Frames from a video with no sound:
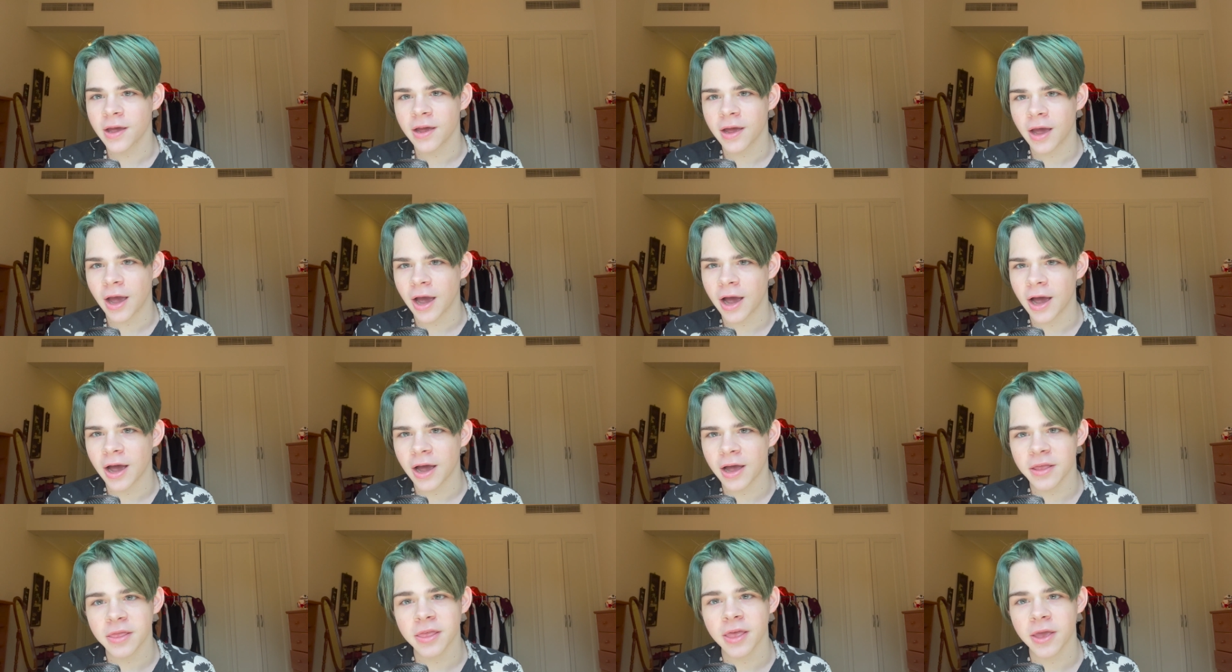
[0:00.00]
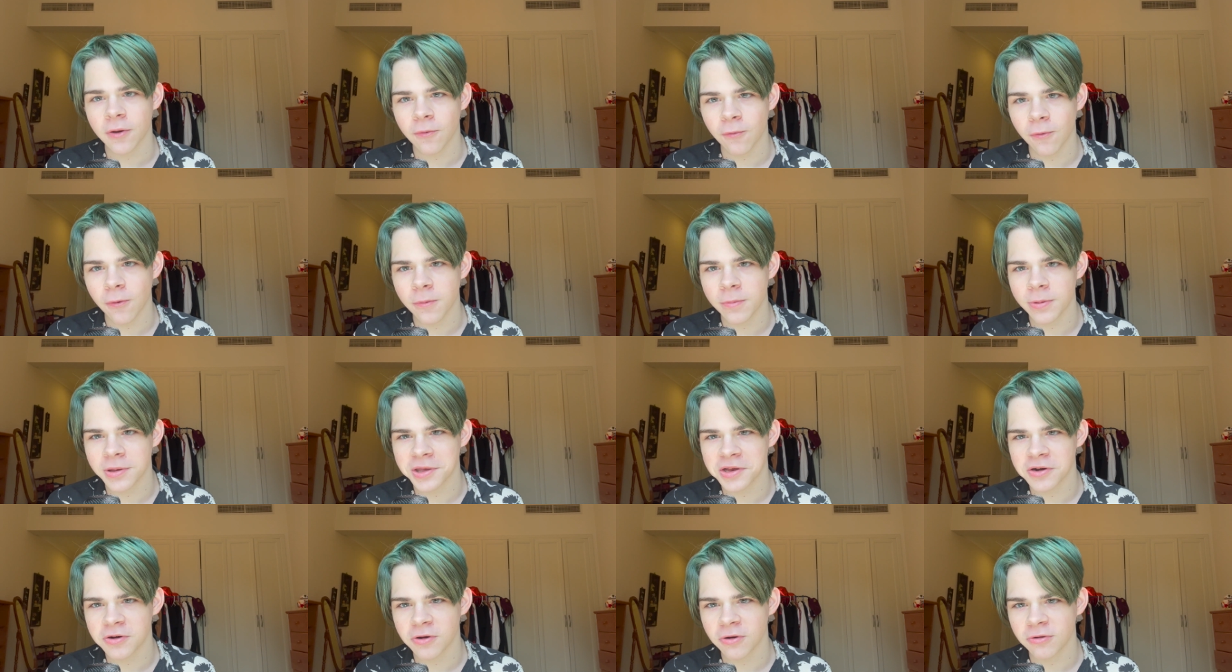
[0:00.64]
Uh, there will
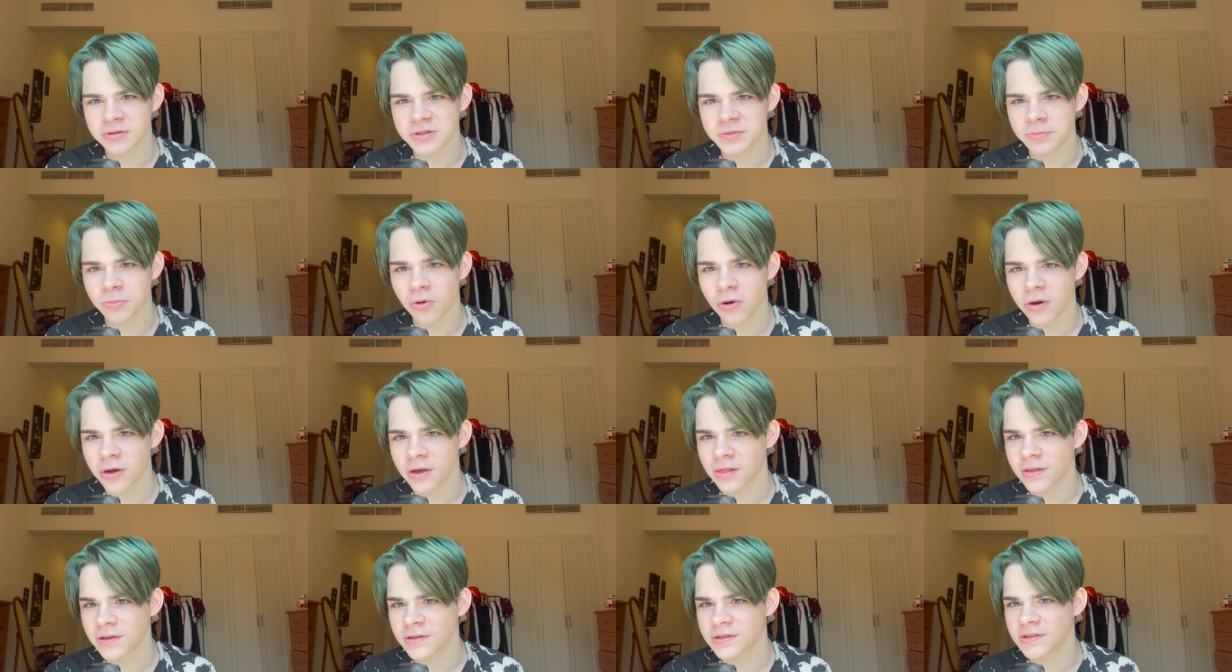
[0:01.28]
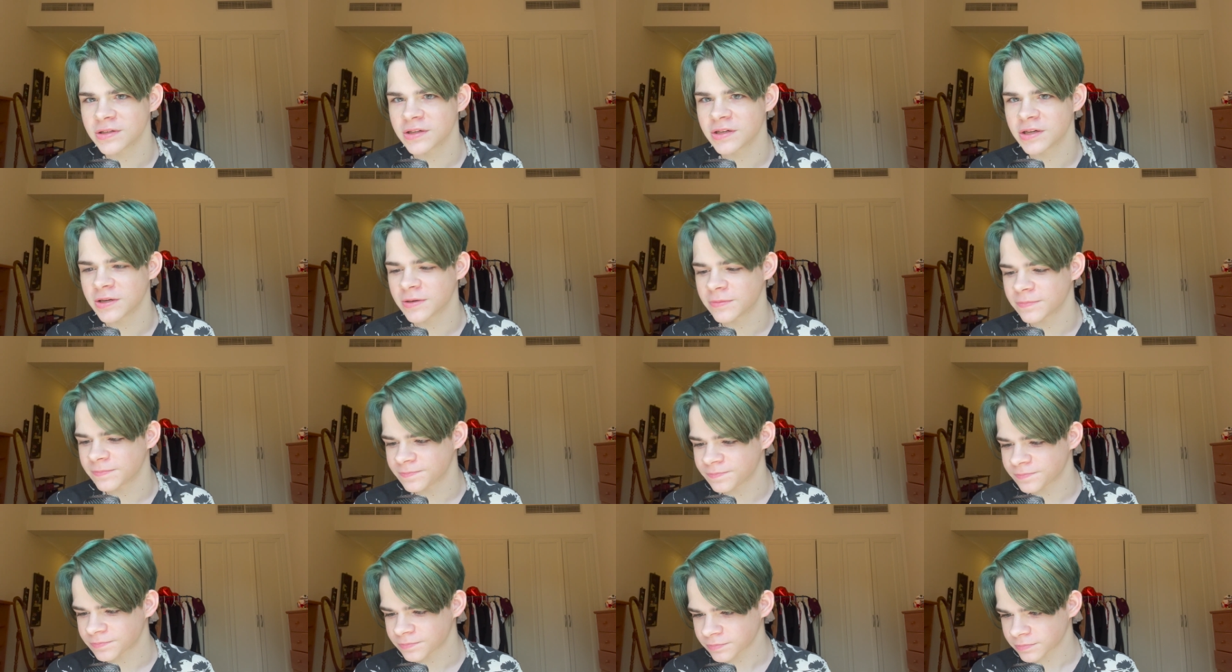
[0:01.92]
be no spoilers here,
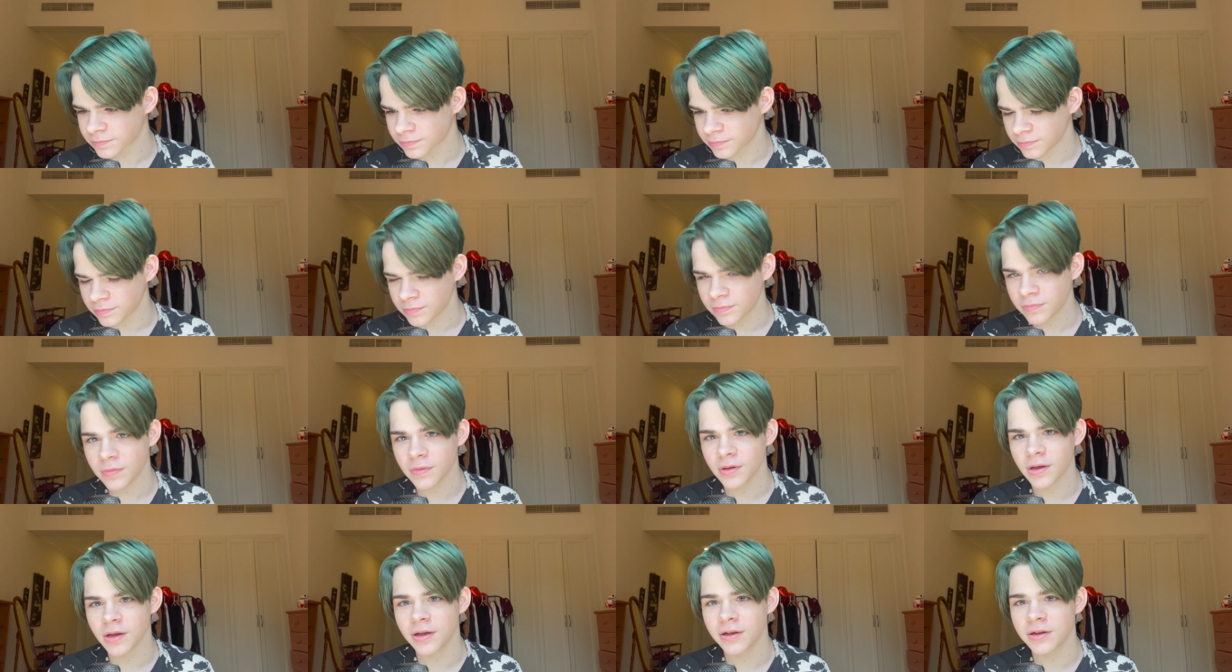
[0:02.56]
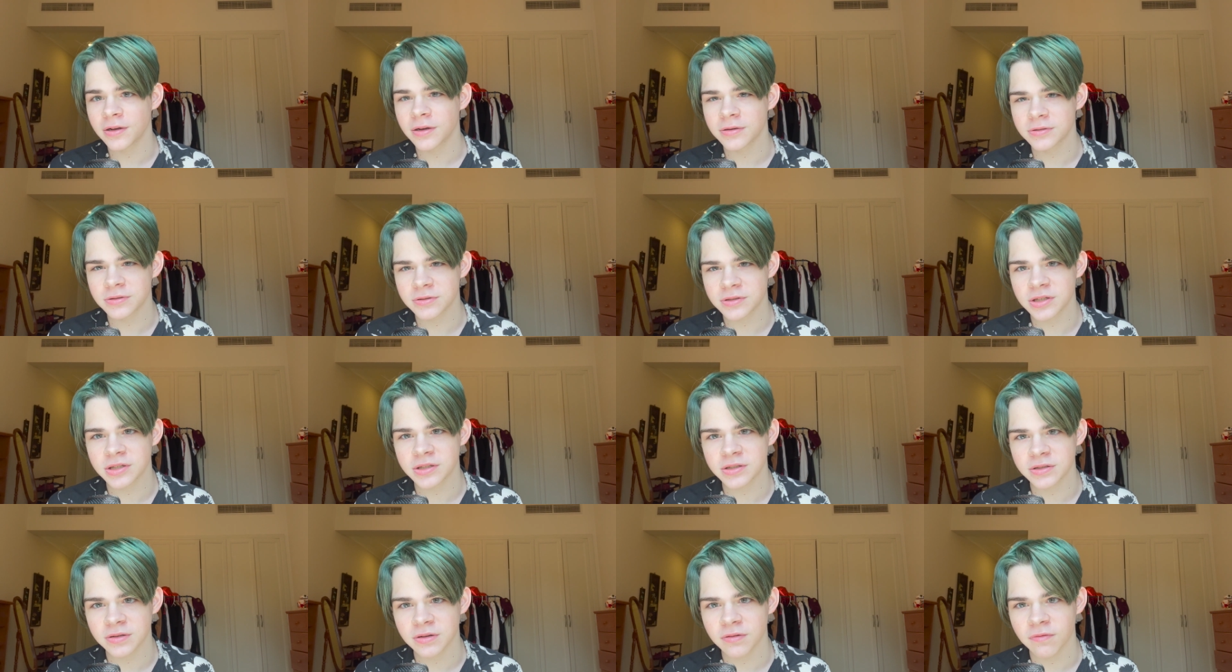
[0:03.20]

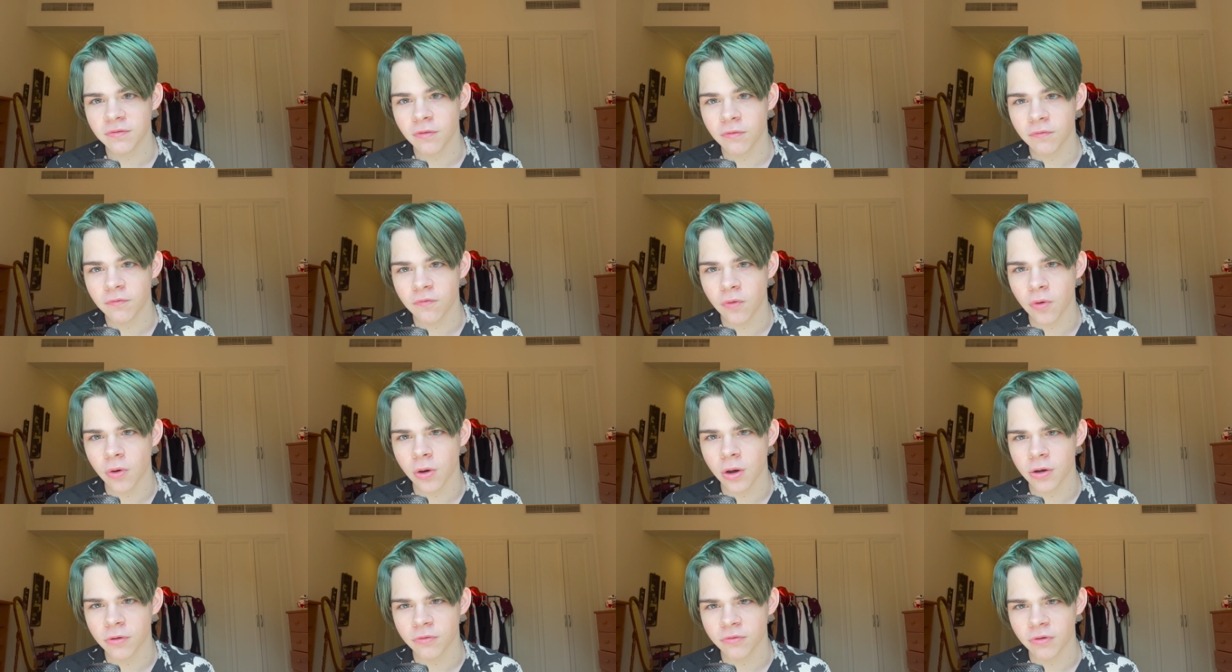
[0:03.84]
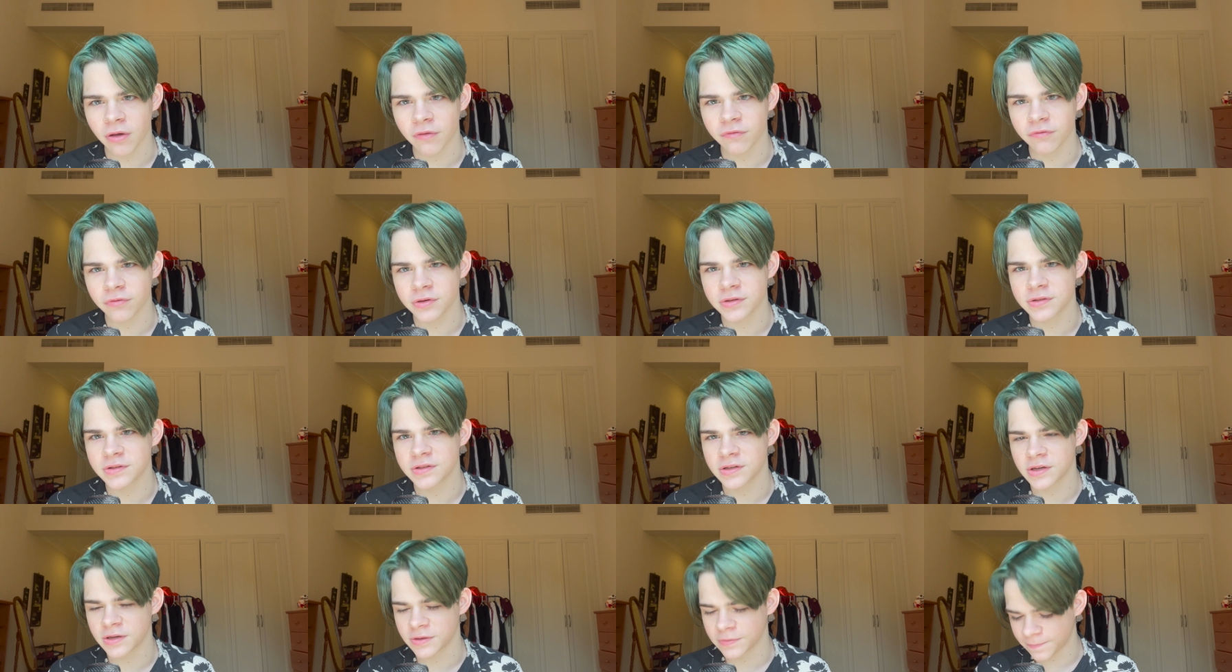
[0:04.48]
just for reference
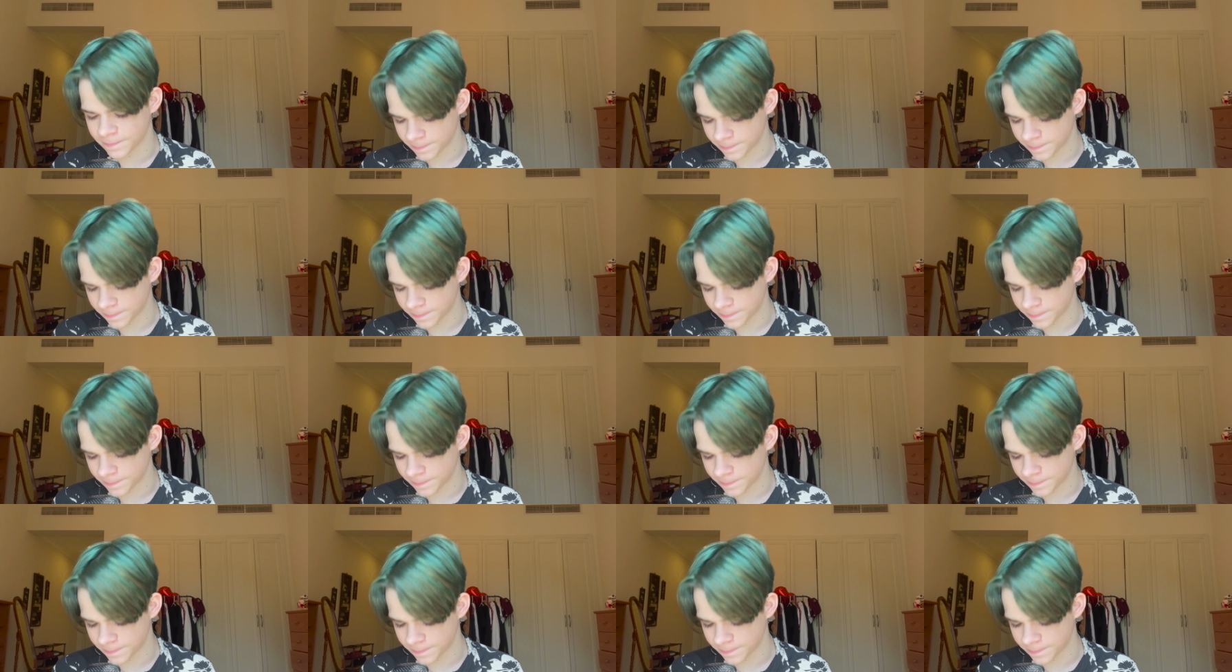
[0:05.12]
here.